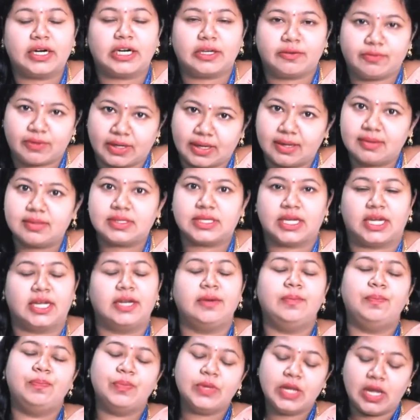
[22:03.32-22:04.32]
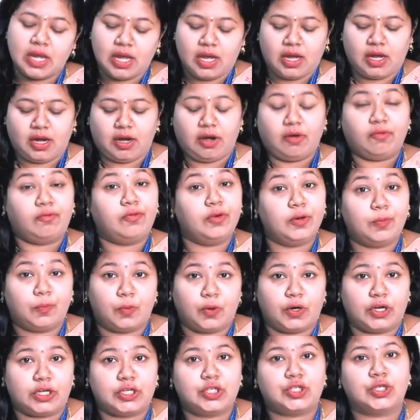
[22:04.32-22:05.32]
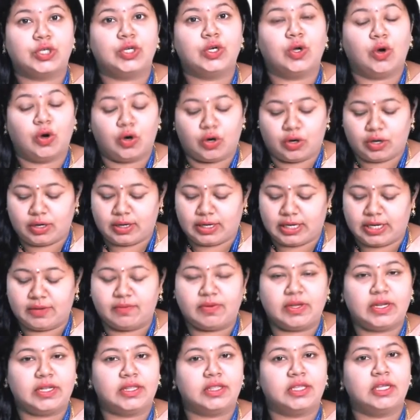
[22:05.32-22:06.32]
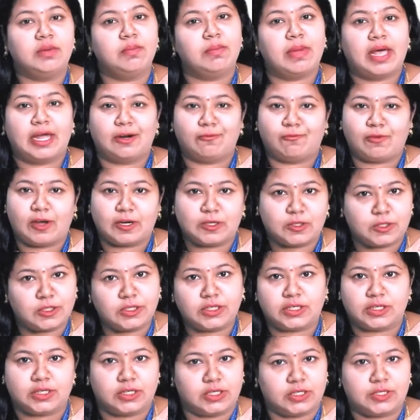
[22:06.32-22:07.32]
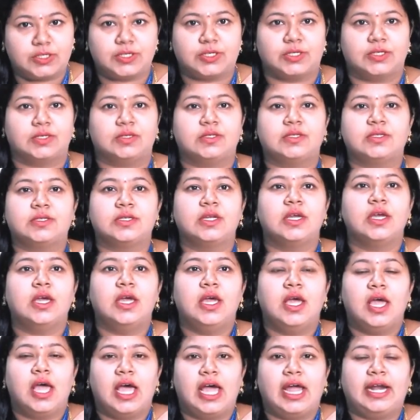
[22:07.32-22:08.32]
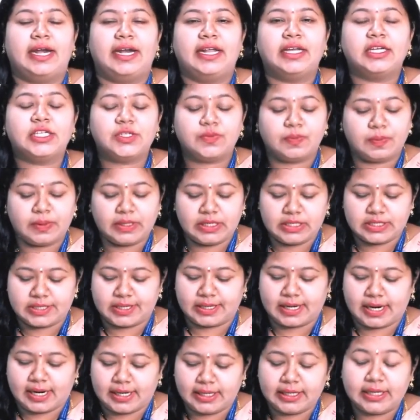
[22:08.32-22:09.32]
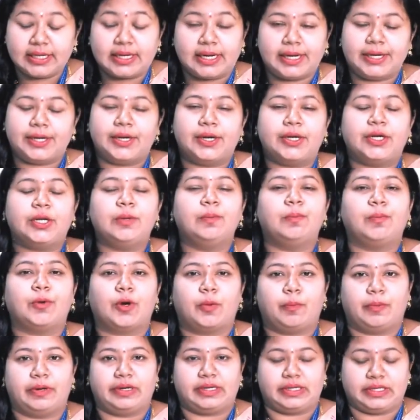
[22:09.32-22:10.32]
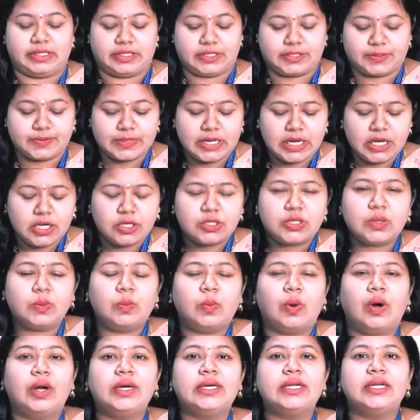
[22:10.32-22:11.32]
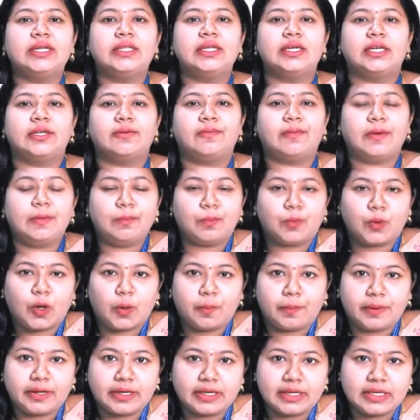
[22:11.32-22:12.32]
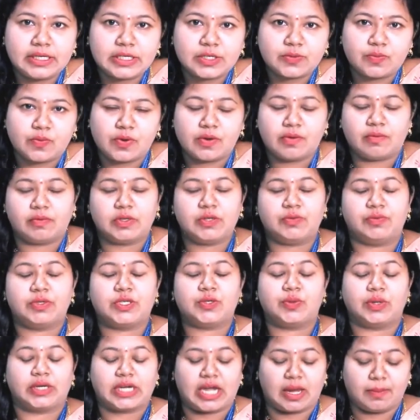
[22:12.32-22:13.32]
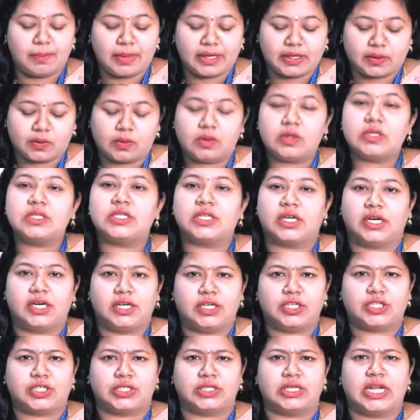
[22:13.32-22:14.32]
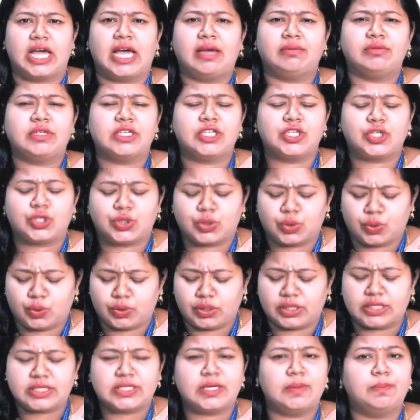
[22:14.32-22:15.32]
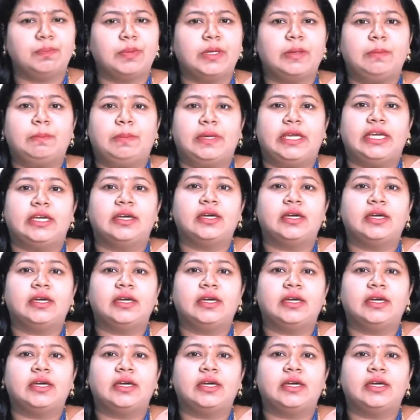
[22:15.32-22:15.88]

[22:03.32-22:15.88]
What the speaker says: waves in food production or even in the manufacturing industries. And next one is regarding radiative properties. So what are the different properties which we come across radiation? I've just shown you a simple peak.